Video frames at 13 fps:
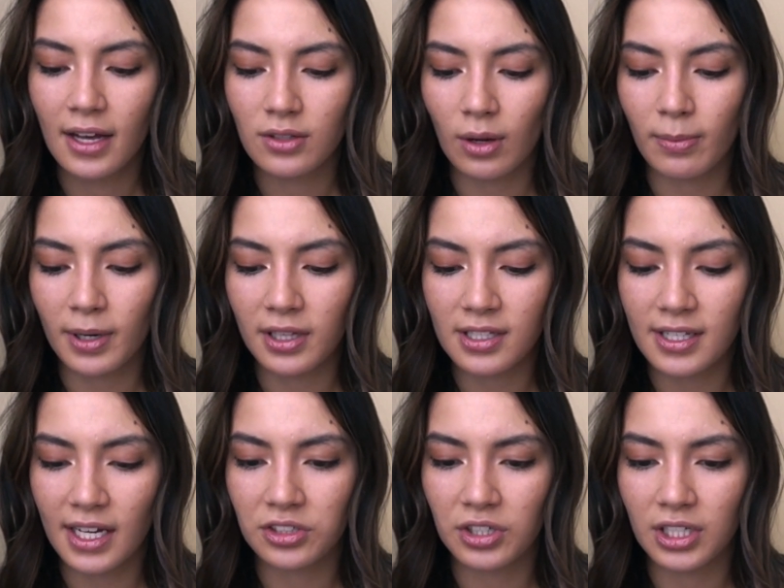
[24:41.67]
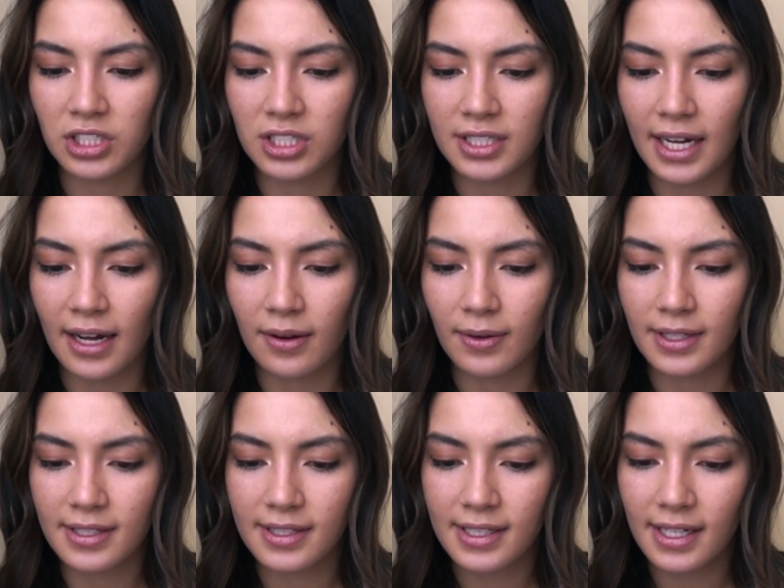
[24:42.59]
So I brought the saturation down
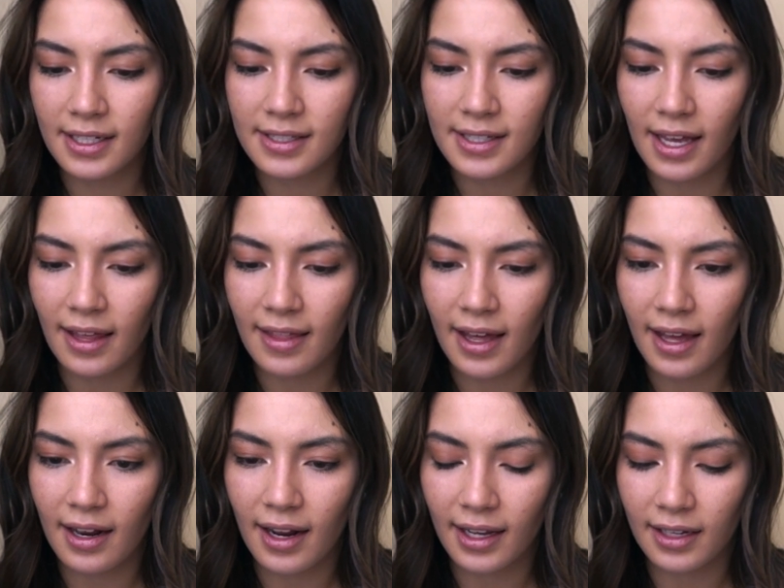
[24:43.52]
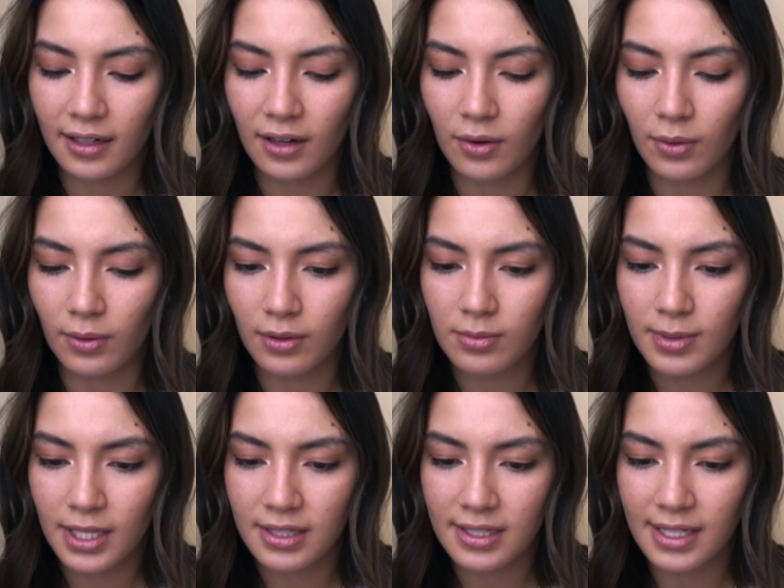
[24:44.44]
6, and then I can go
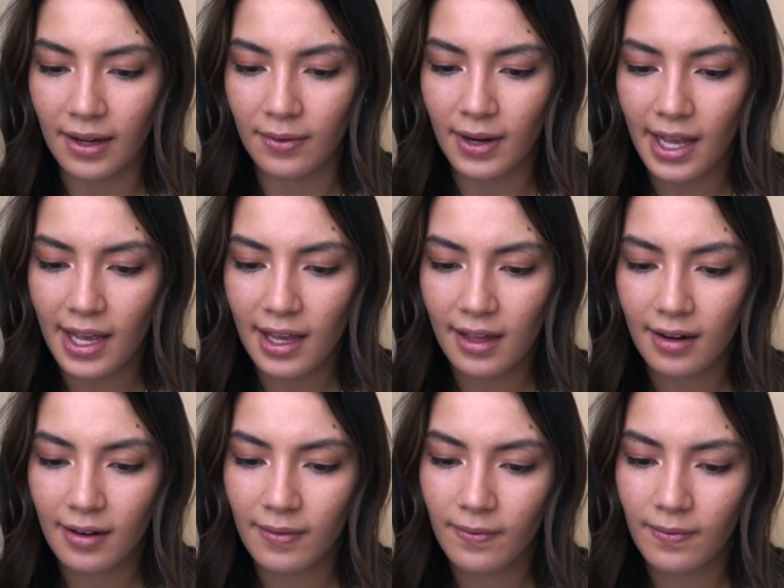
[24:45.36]
luminance down 8.